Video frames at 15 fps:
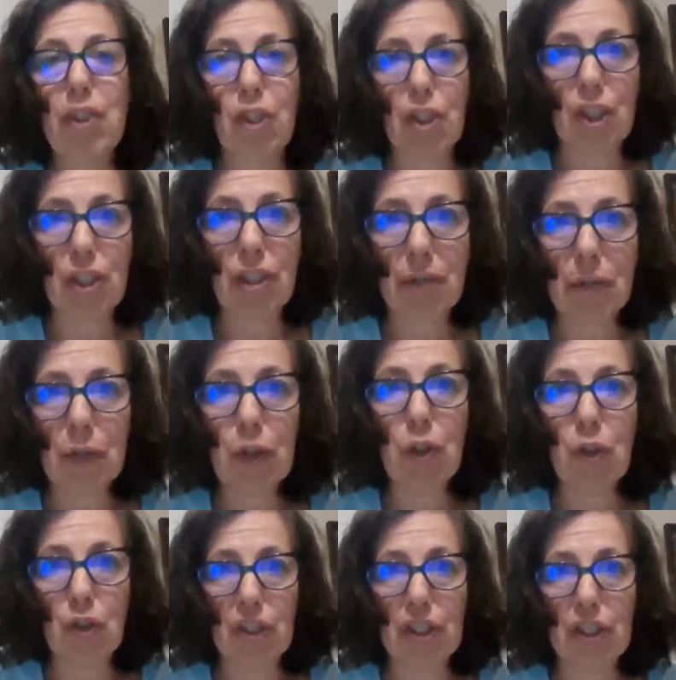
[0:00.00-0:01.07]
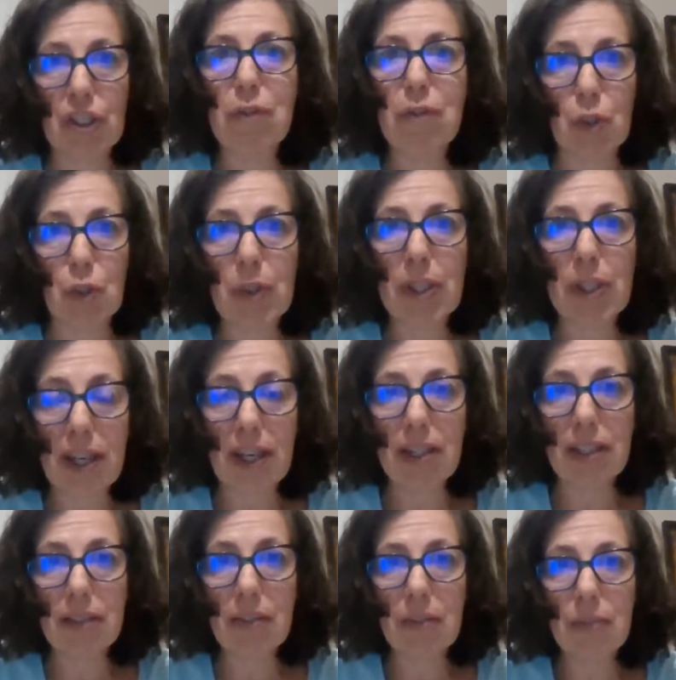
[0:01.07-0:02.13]
your vision of yourself doing
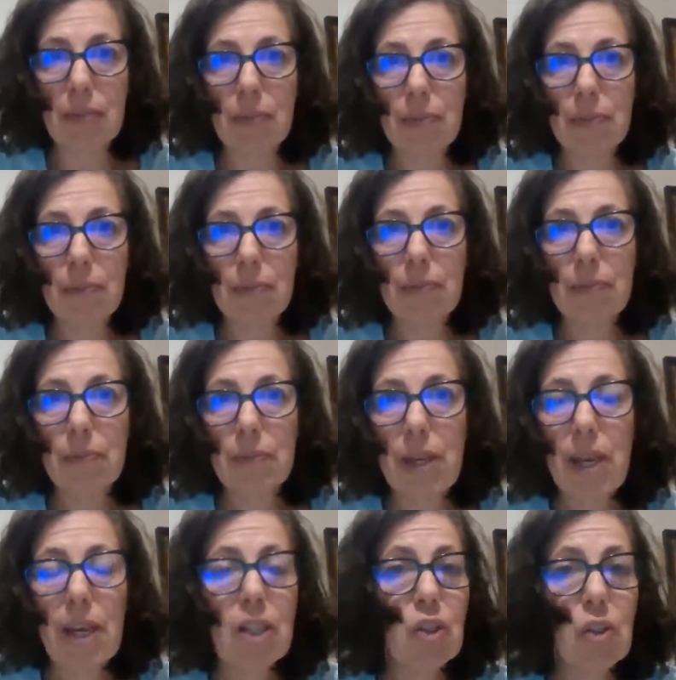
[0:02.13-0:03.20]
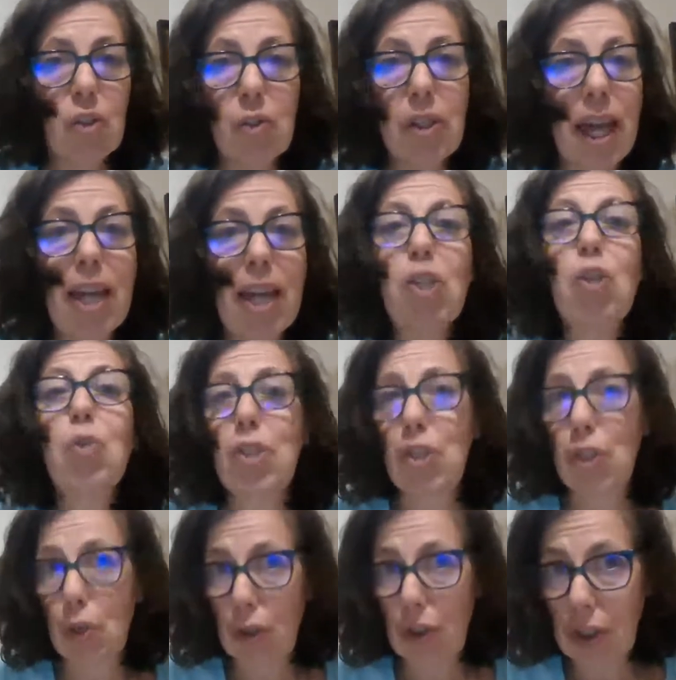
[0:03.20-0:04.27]
it. So again, you
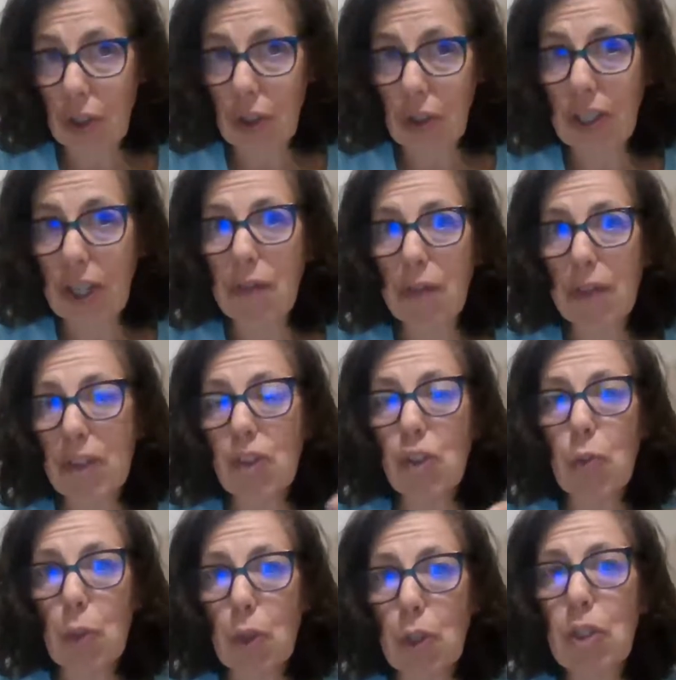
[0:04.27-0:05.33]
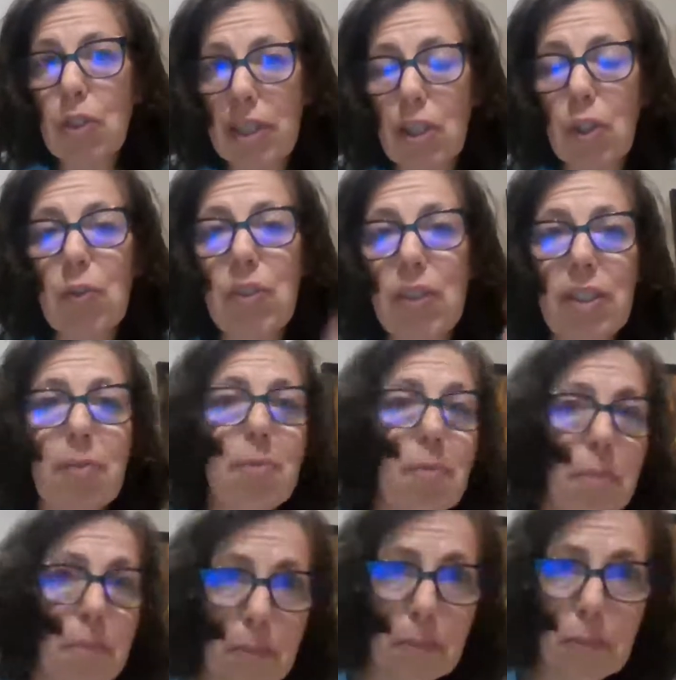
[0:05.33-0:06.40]
could see yourself as you were, like you said,
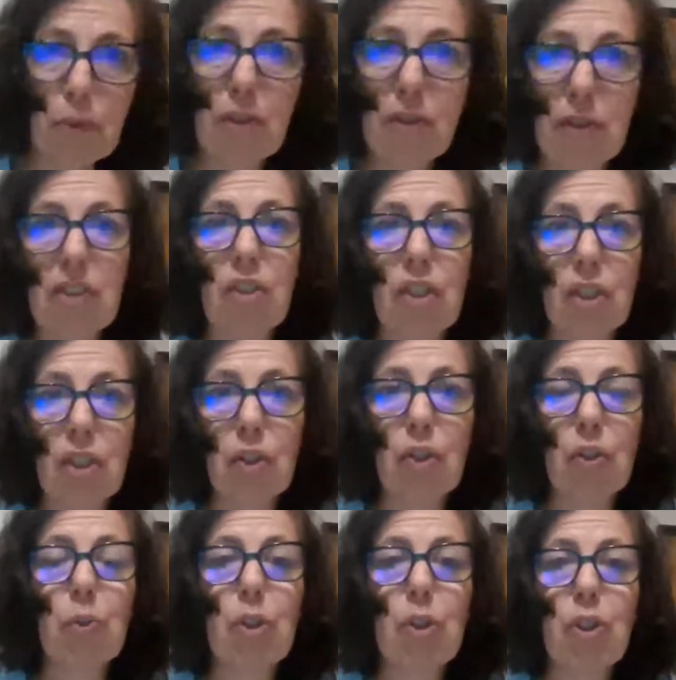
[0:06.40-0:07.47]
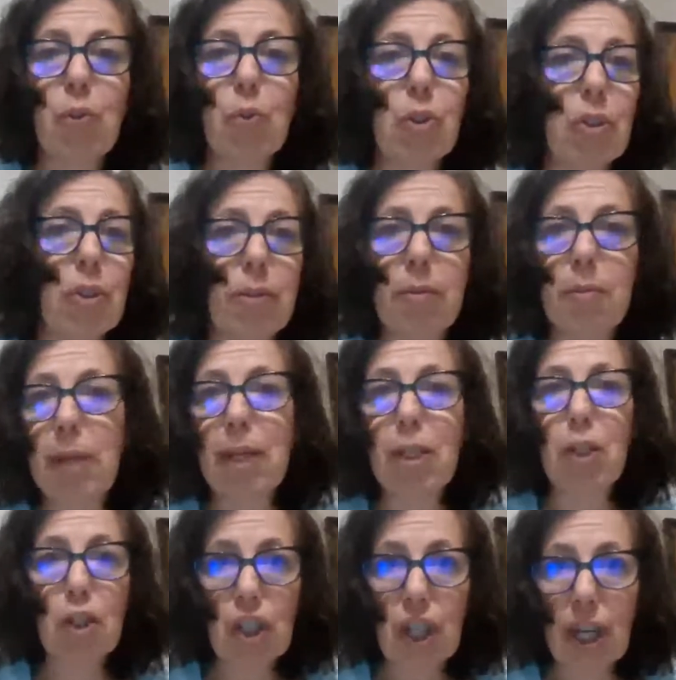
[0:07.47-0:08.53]
previous years when you were in
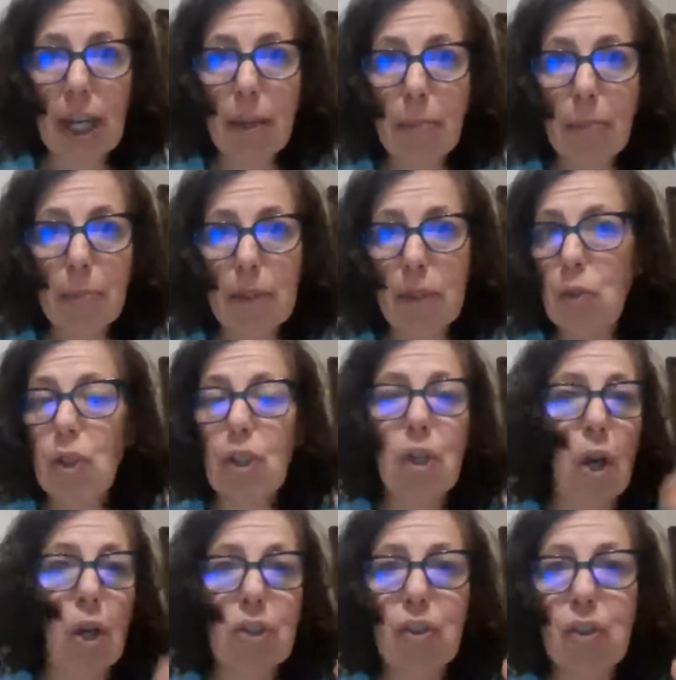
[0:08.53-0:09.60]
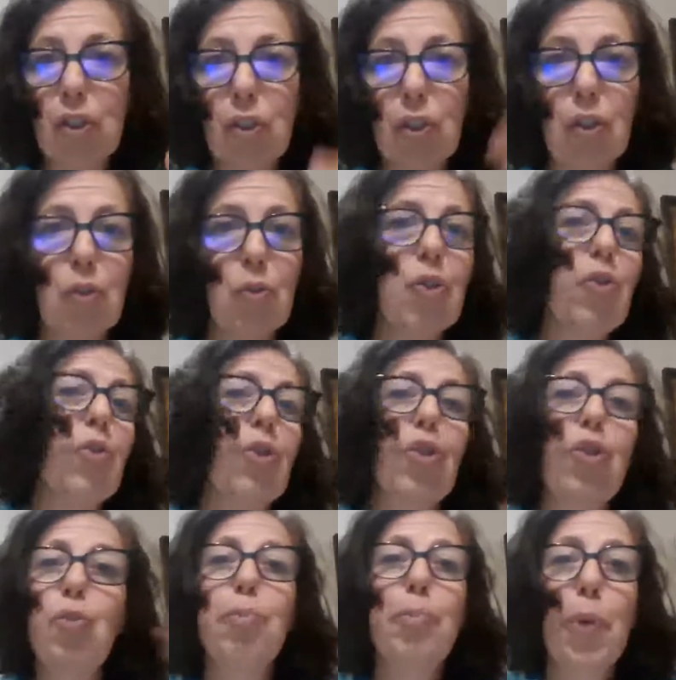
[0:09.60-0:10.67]
better shape, but you can also, so you
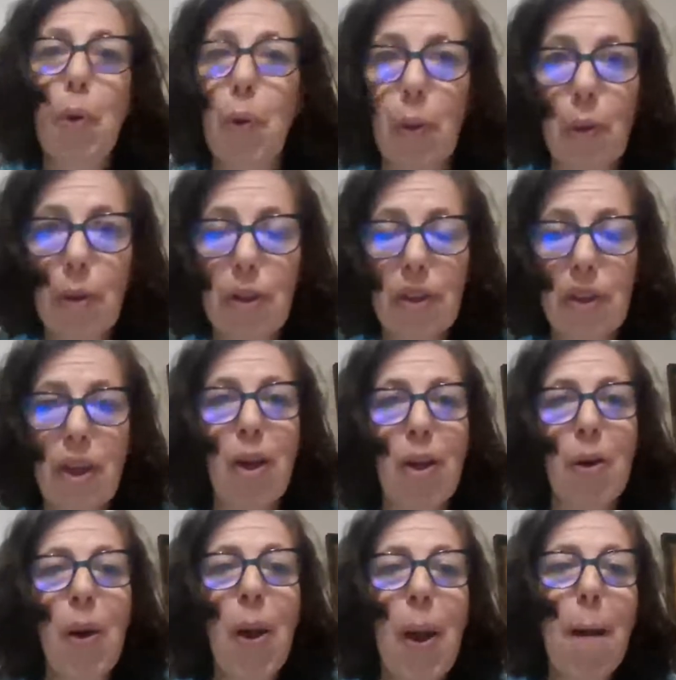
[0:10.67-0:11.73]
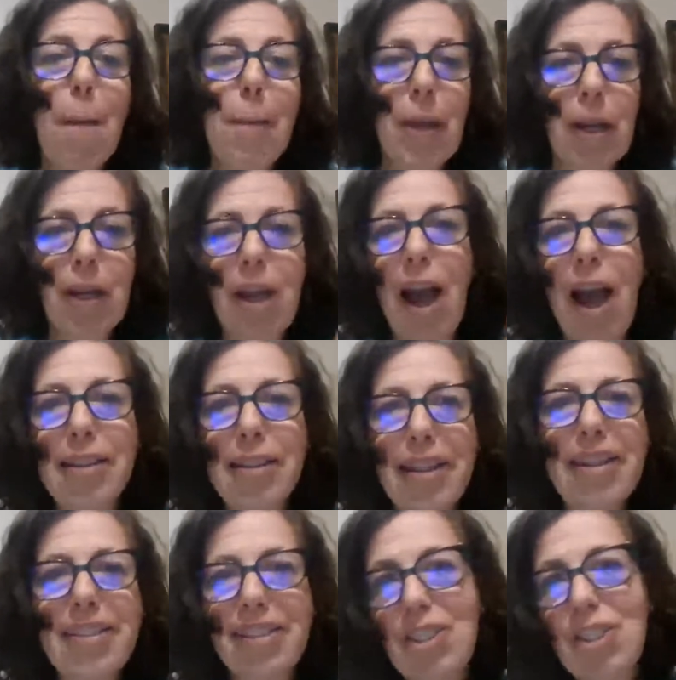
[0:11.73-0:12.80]
could do both, but I
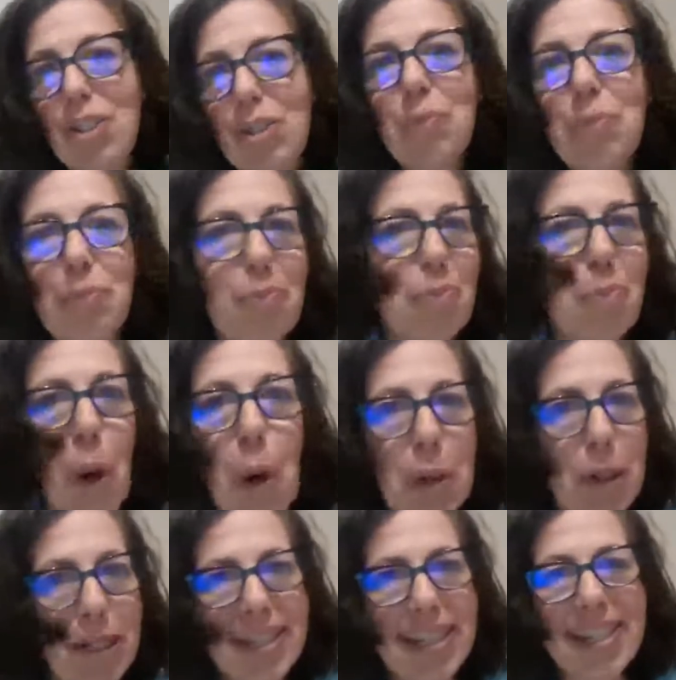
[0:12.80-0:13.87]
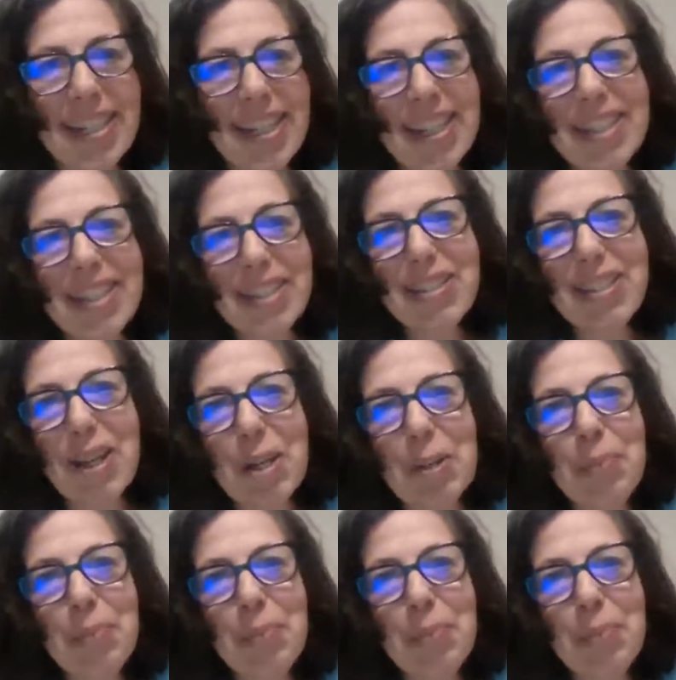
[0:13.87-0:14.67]
liked, borrowing Danielle's,